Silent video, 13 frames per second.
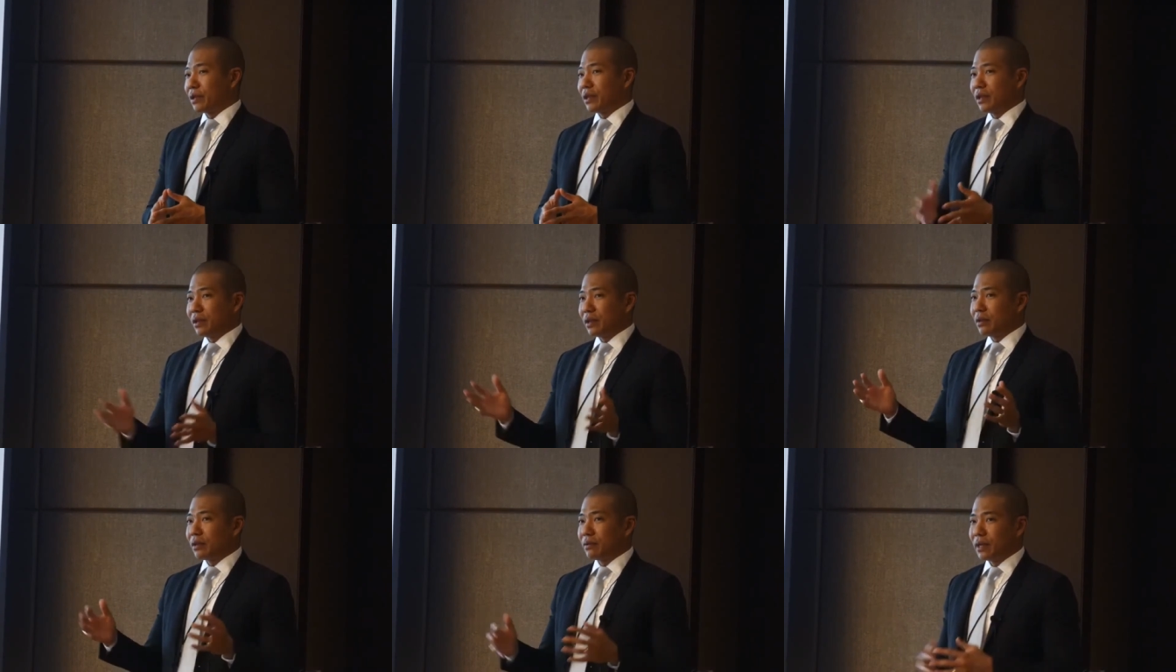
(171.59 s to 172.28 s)

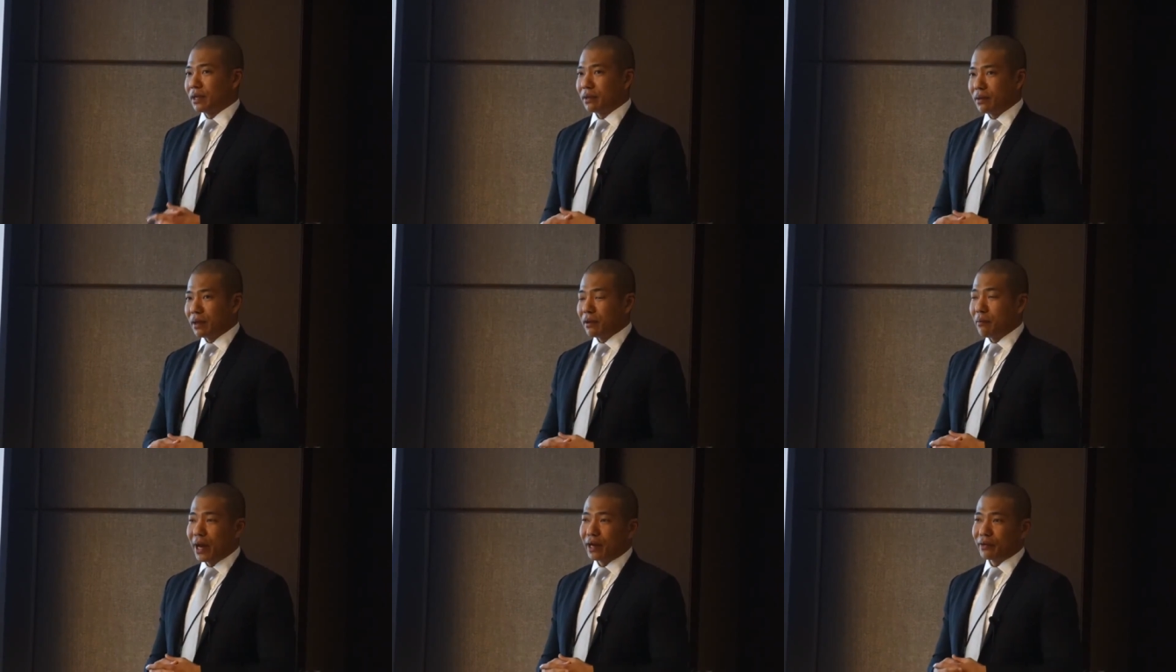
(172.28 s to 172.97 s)
in
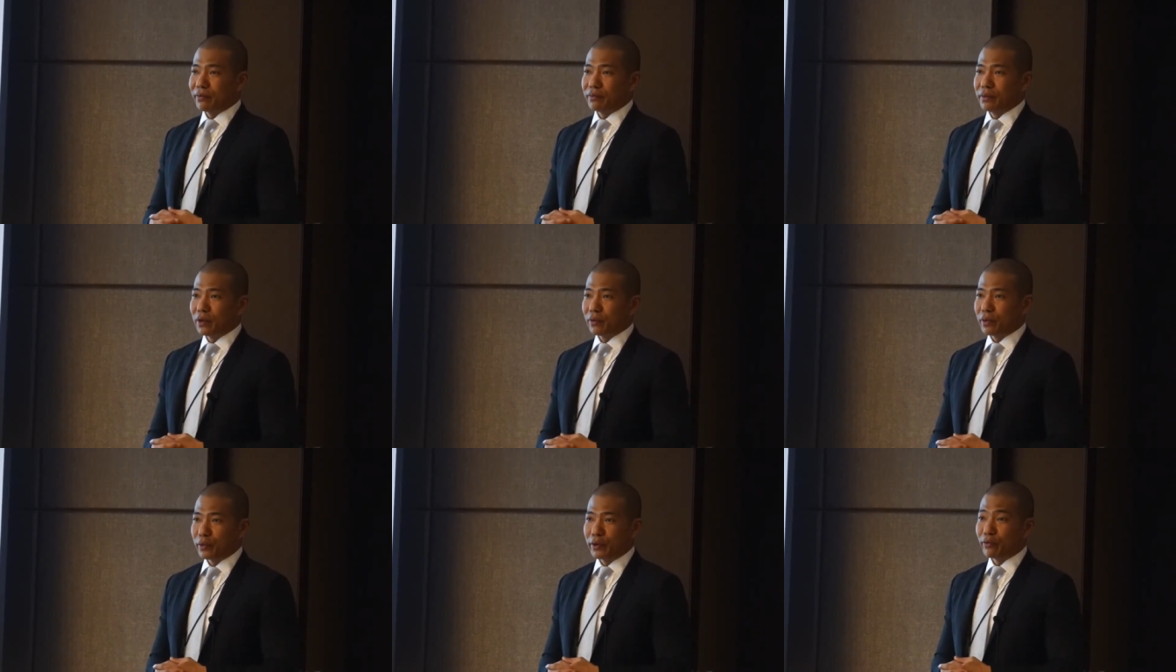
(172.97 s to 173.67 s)
a matter
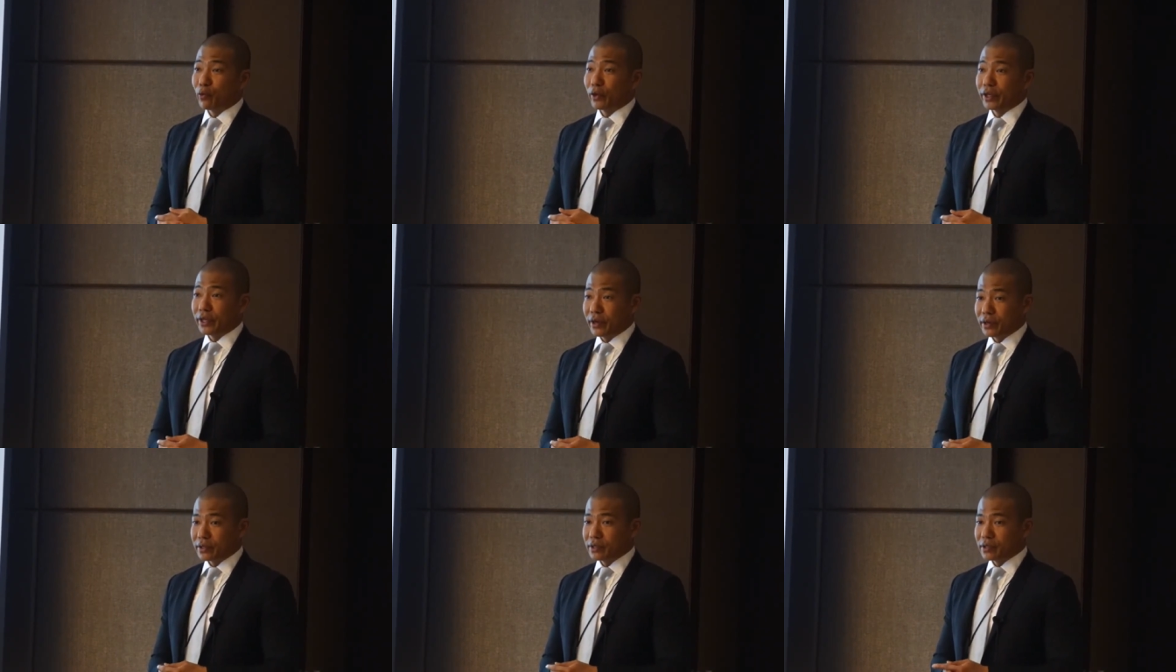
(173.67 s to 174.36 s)
of 3 or 4 years.